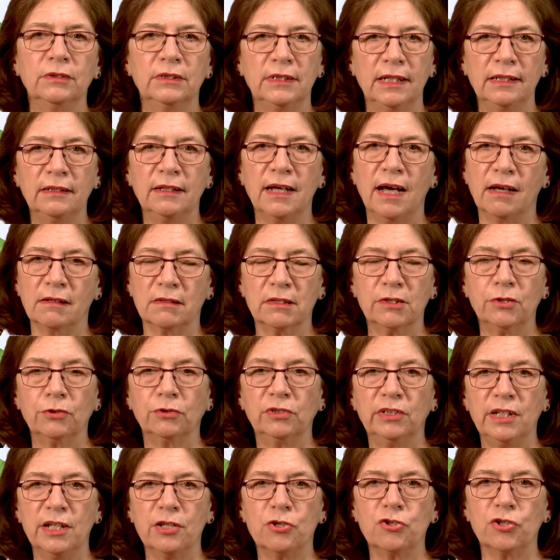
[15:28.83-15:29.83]
then ask your
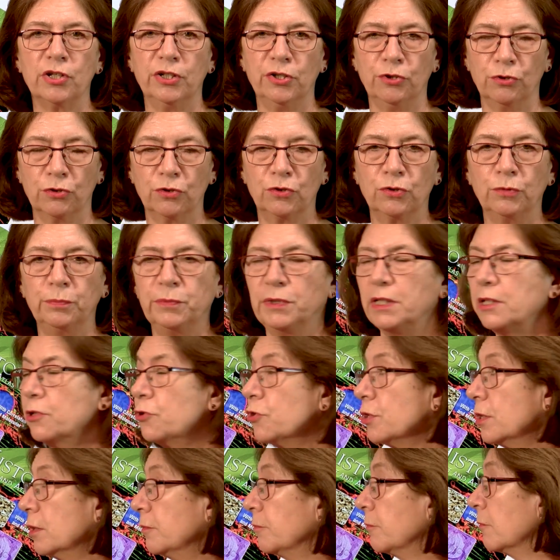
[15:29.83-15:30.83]
teacher, your group
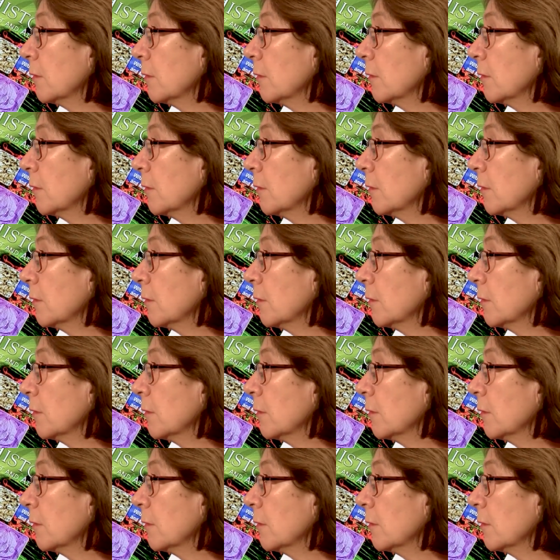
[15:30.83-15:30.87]
teacher.